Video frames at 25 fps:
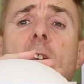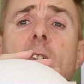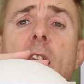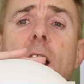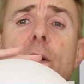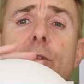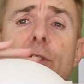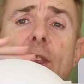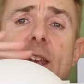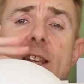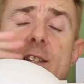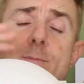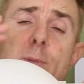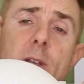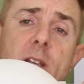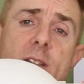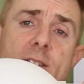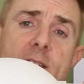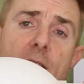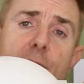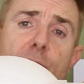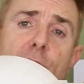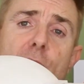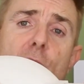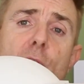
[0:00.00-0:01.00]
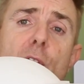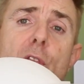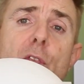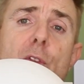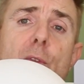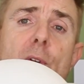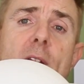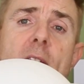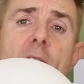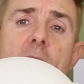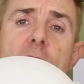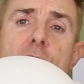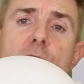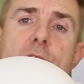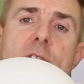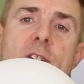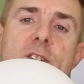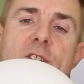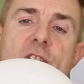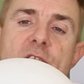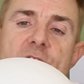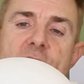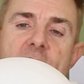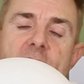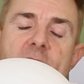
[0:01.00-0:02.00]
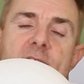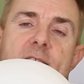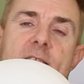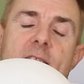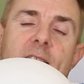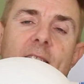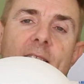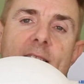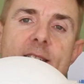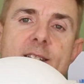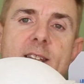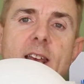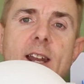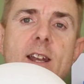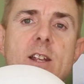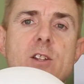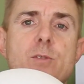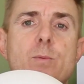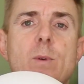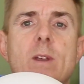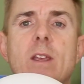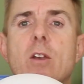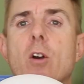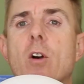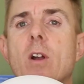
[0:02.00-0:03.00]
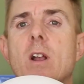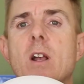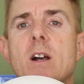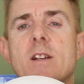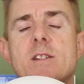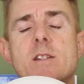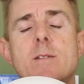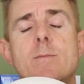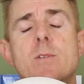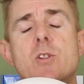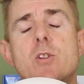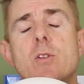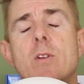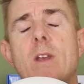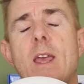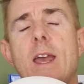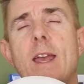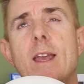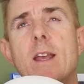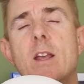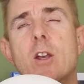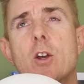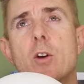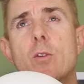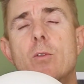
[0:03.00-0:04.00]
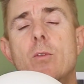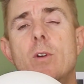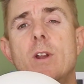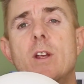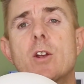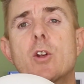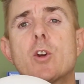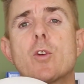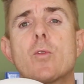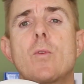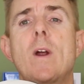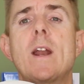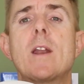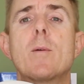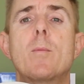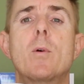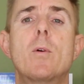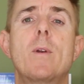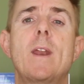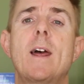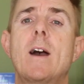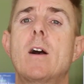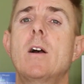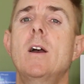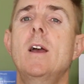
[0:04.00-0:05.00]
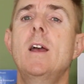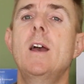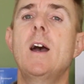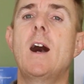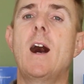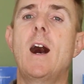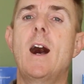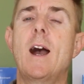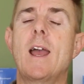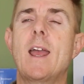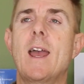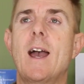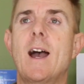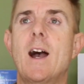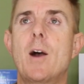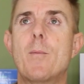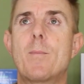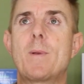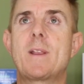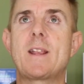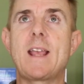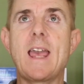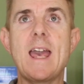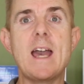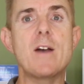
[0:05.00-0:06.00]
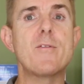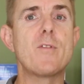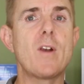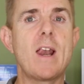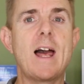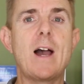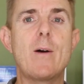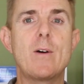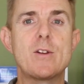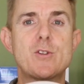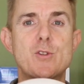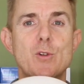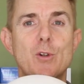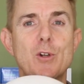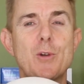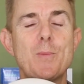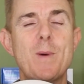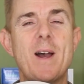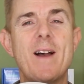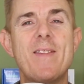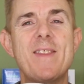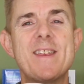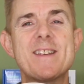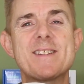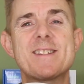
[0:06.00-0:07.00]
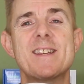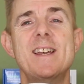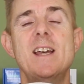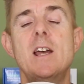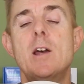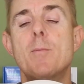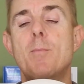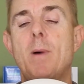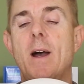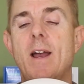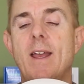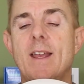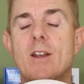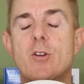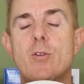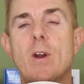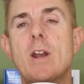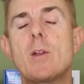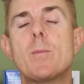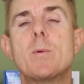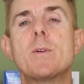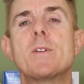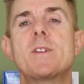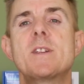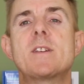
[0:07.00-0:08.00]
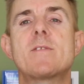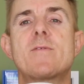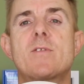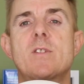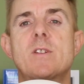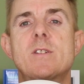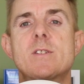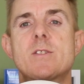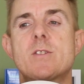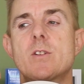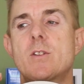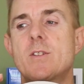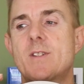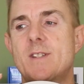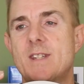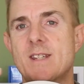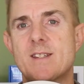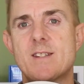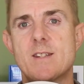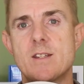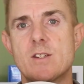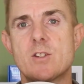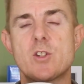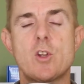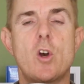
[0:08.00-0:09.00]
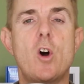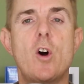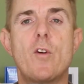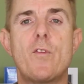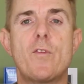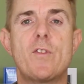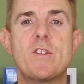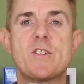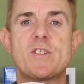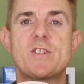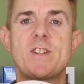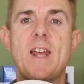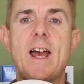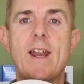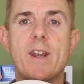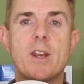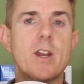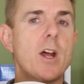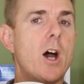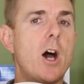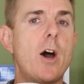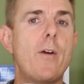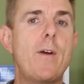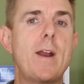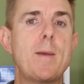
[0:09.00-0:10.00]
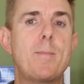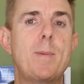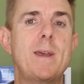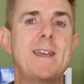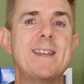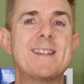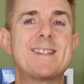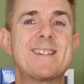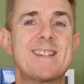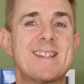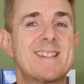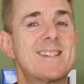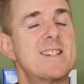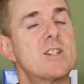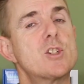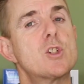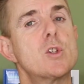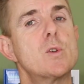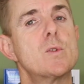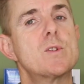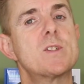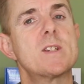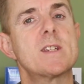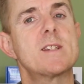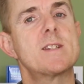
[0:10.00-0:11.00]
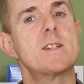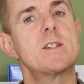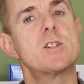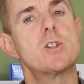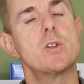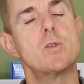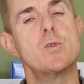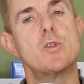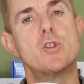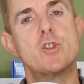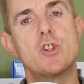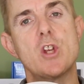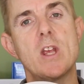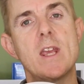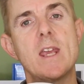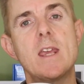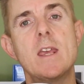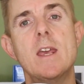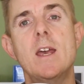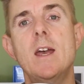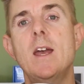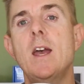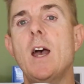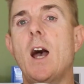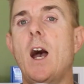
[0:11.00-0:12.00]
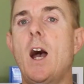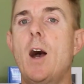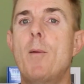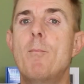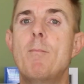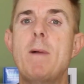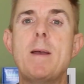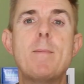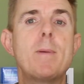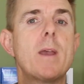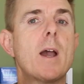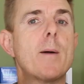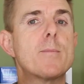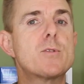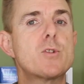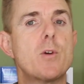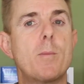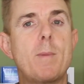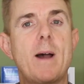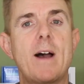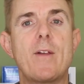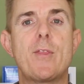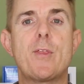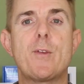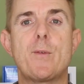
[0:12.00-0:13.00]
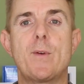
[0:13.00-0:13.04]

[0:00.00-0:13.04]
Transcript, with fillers: Love these because they're full 360 antennas. We've got customers who are getting incredible now. I'm careful how I talk about this, but incredible distance off the standard RAP 6262G, maybe up to about